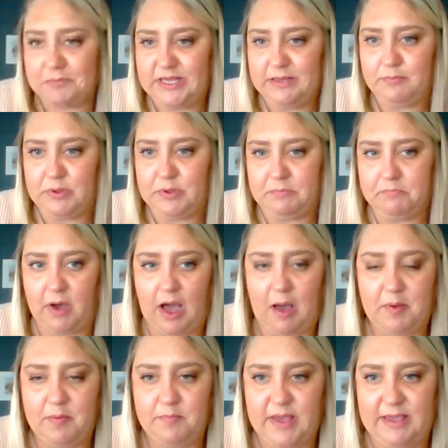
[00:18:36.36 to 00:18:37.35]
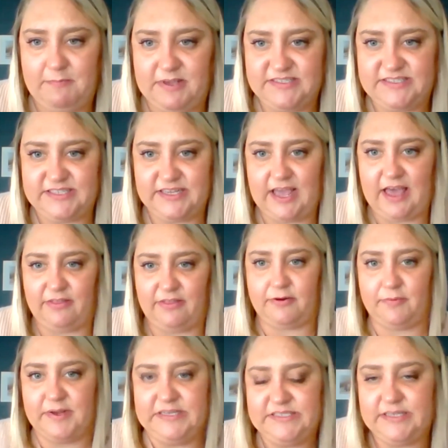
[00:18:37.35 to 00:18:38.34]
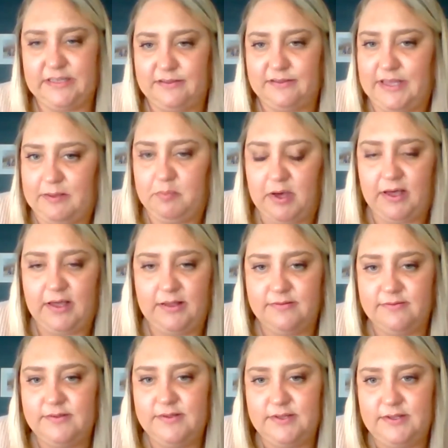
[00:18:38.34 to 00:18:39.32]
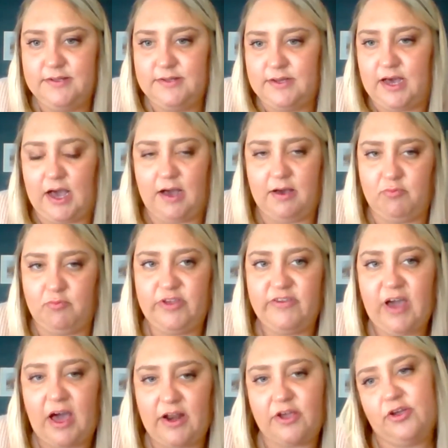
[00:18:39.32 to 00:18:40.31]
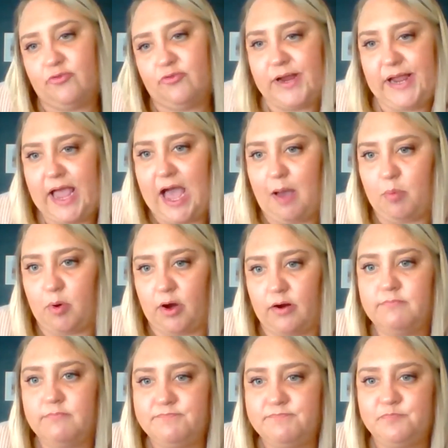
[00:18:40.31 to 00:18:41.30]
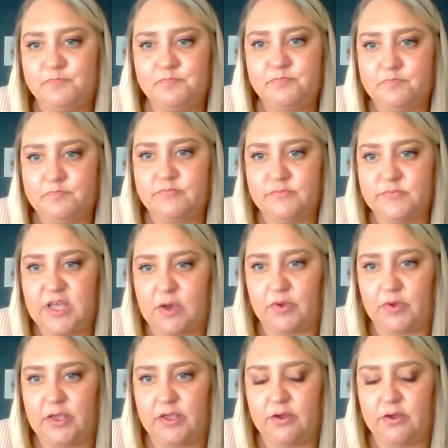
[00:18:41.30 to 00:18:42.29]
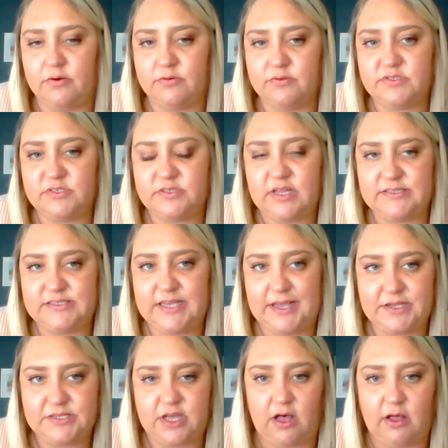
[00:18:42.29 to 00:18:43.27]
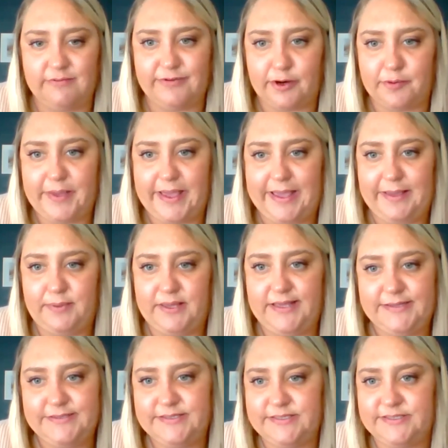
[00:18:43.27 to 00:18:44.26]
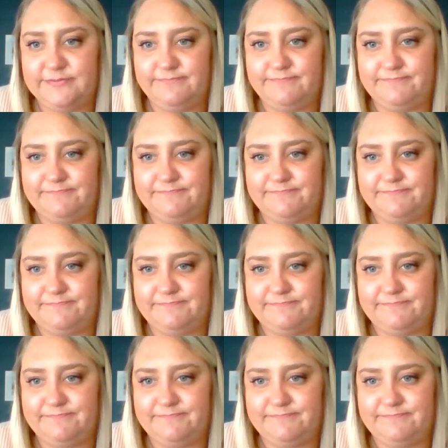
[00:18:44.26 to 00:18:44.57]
keeping mom and babies together recently, but, we got a good rehabber that we use that takes all of our babies.